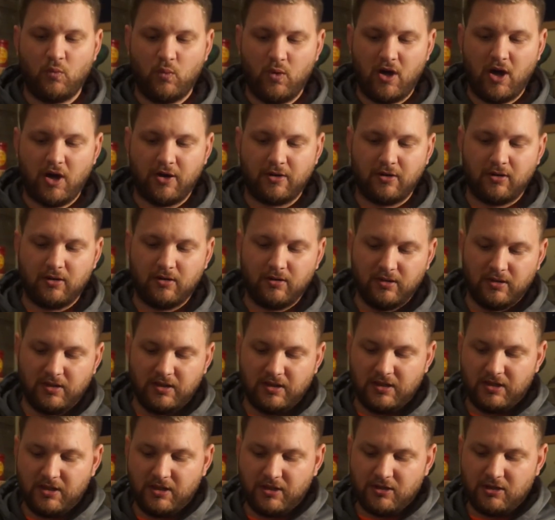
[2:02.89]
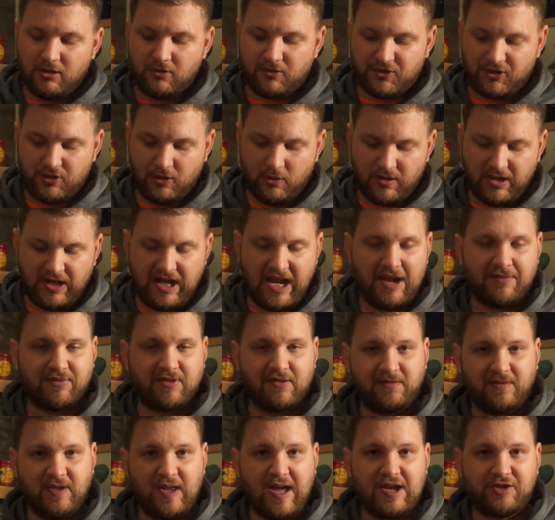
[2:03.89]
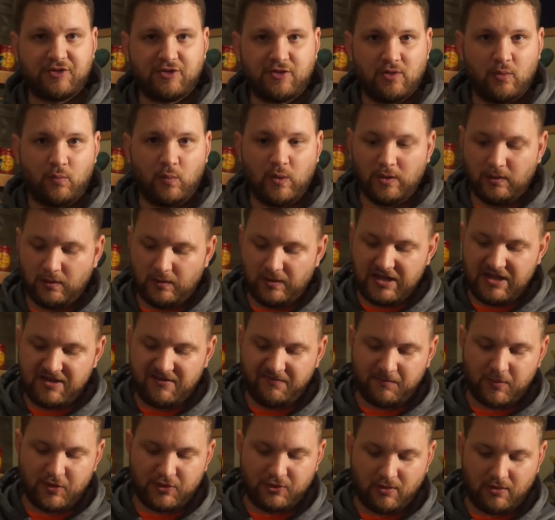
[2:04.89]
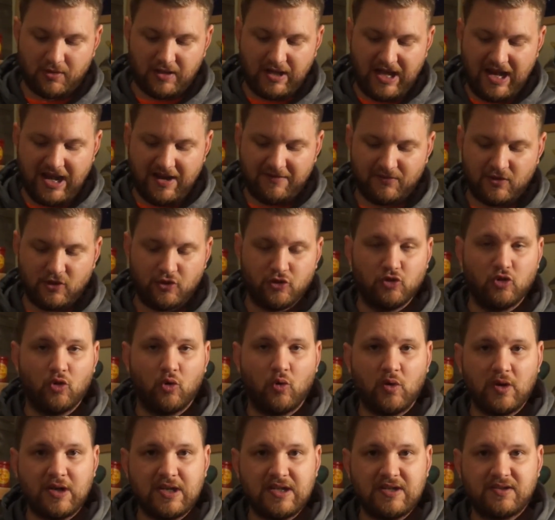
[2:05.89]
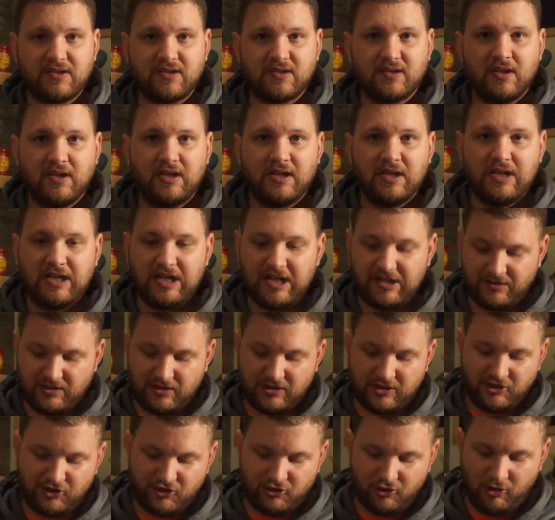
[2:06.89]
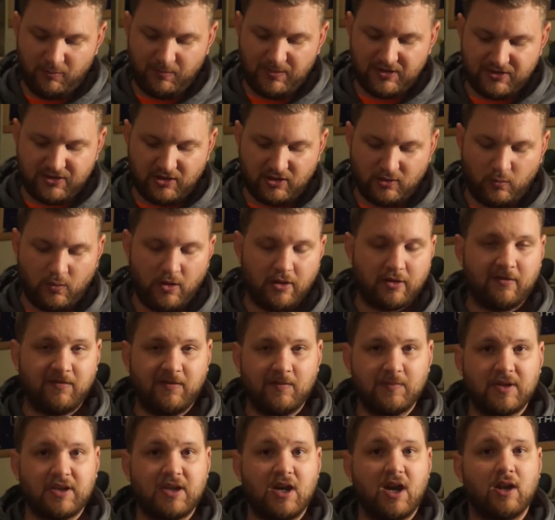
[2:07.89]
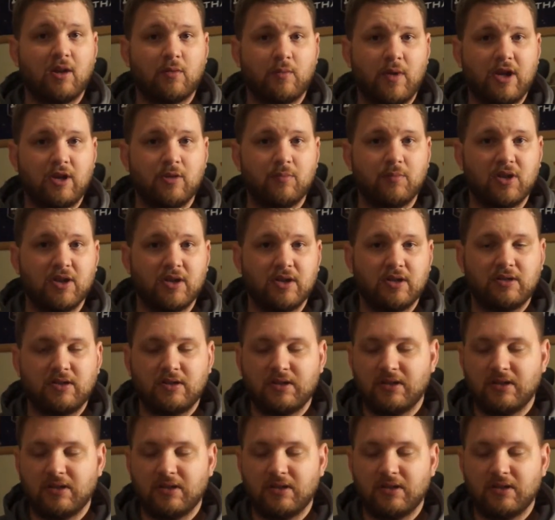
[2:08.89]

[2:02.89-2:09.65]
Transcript: water, you're still going to have the flash of the willow leaf, but you're going to have the noise and the disturbance in the water from the Colorado blade.